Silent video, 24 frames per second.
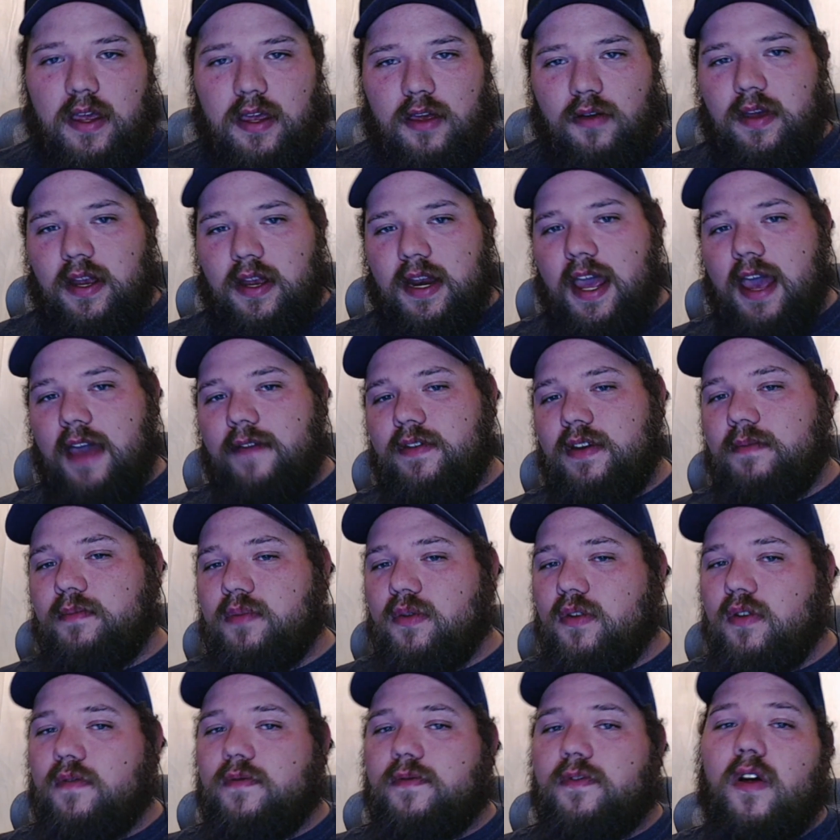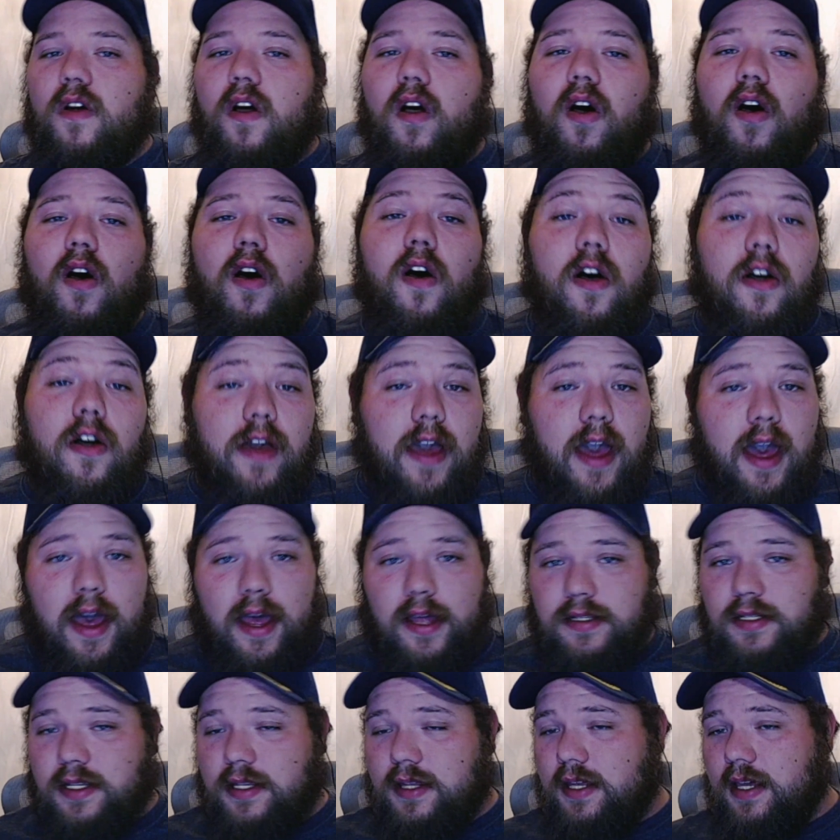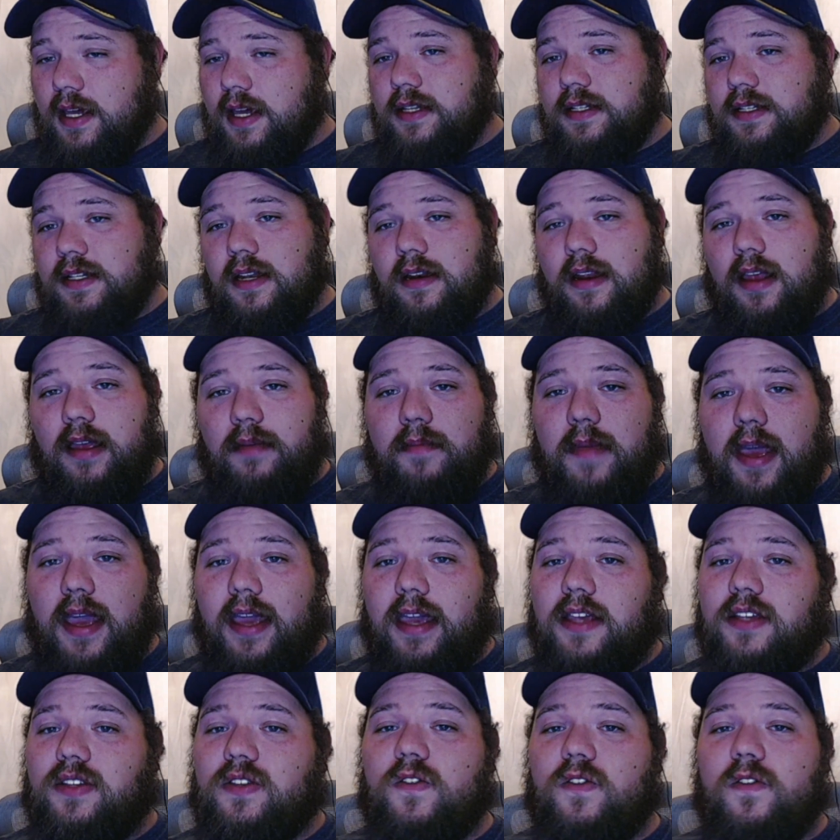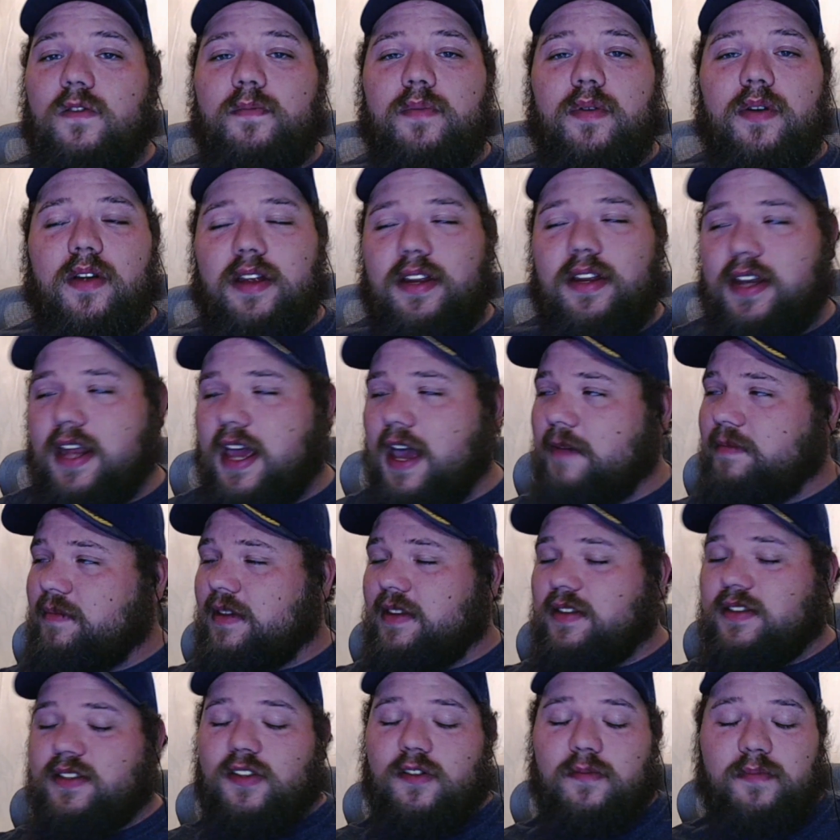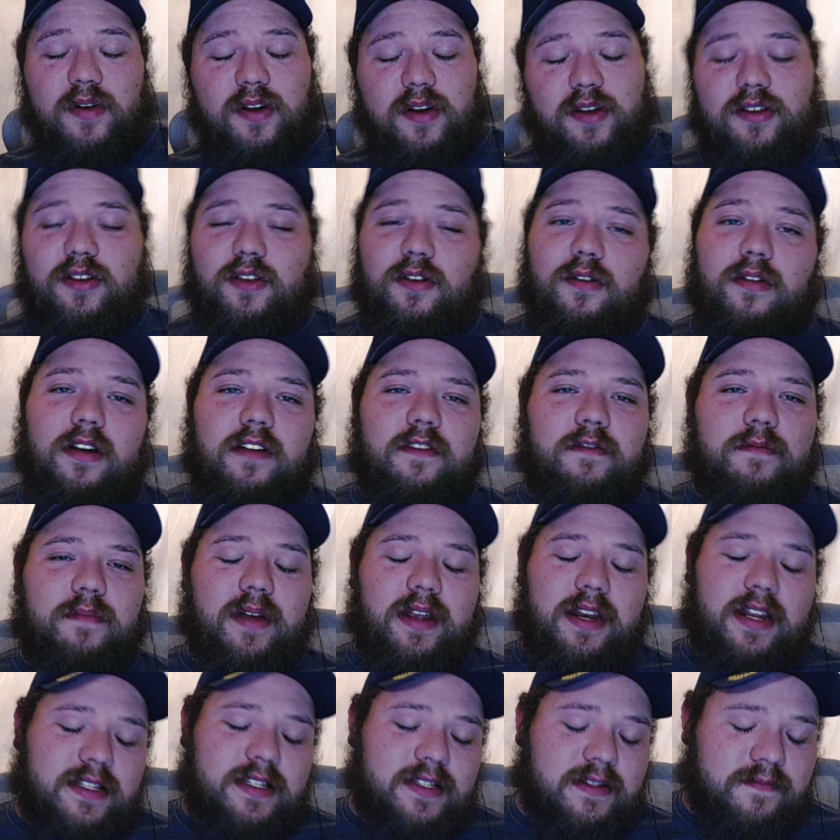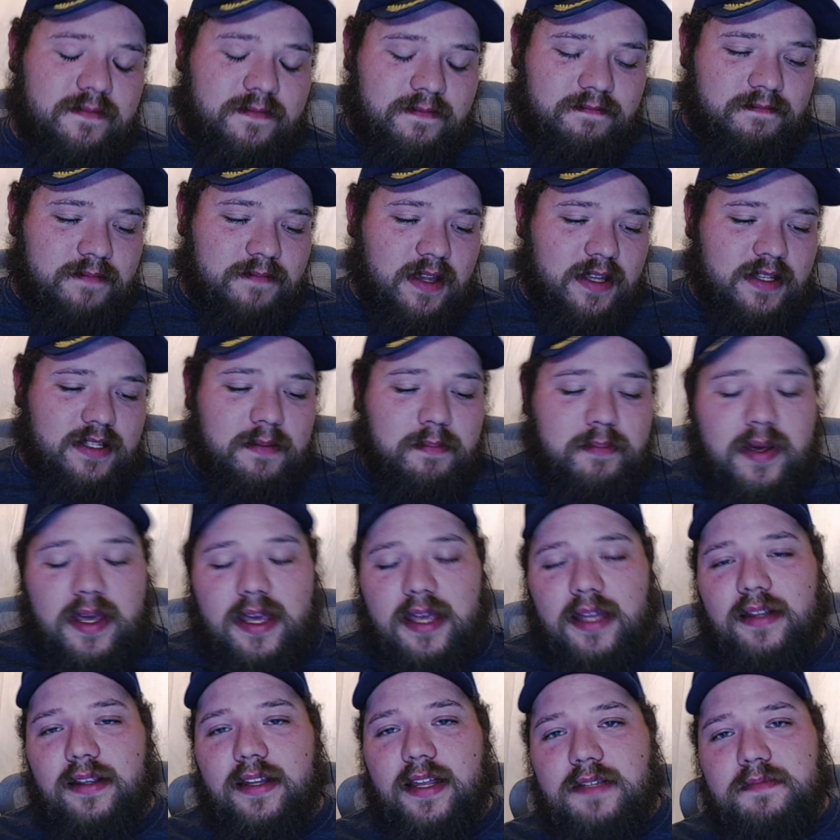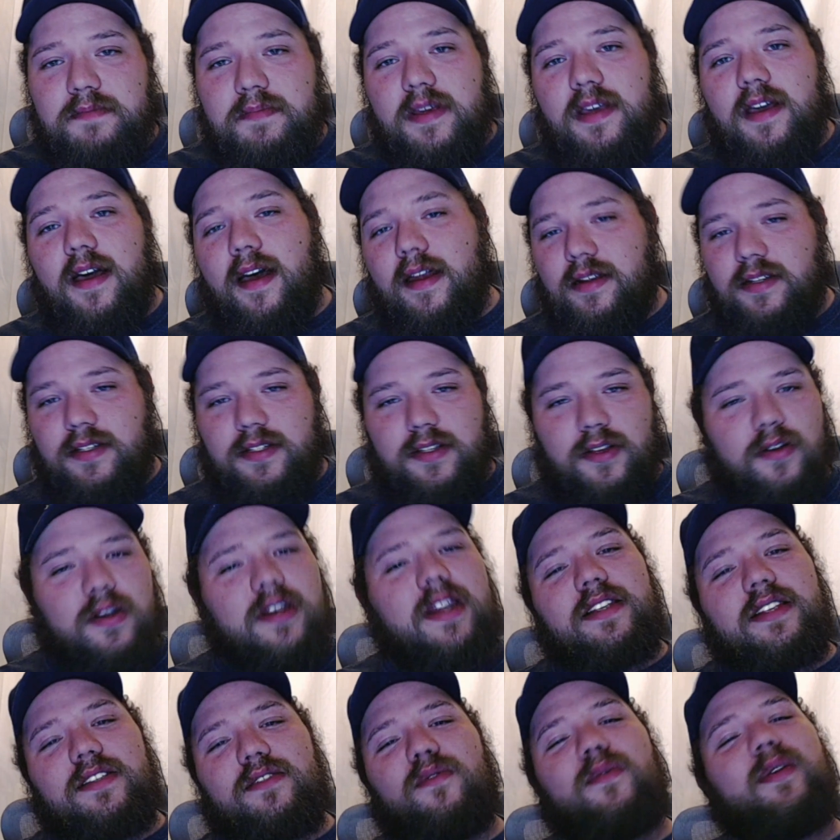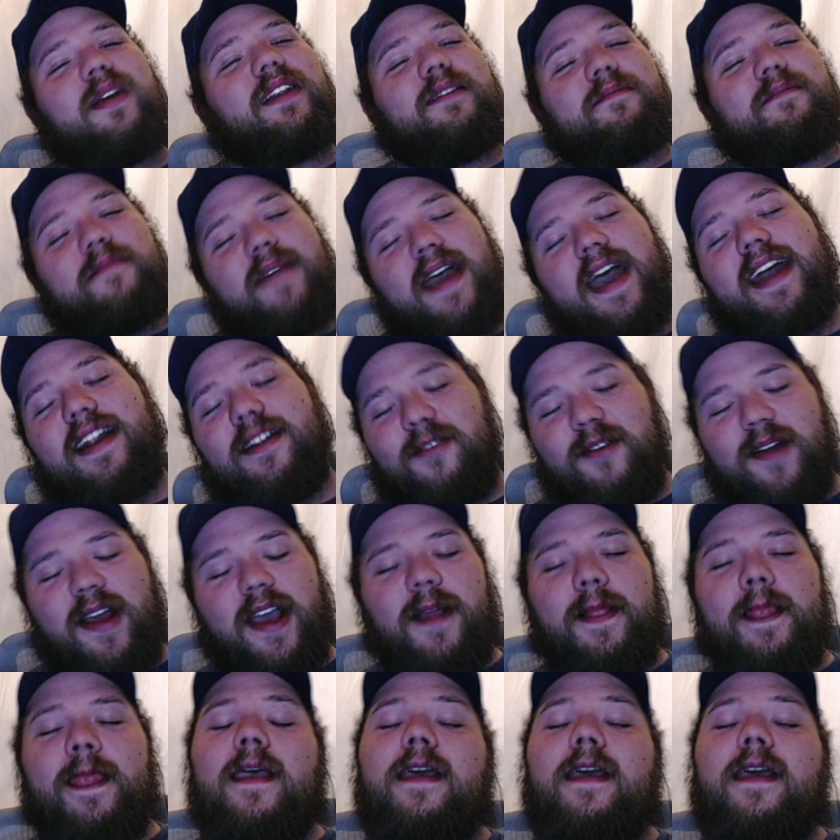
You can have it improve for all kinds of things and make it super in-depth and super intuitive, but it's a pen, let's be honest, so it doesn't really matter, right?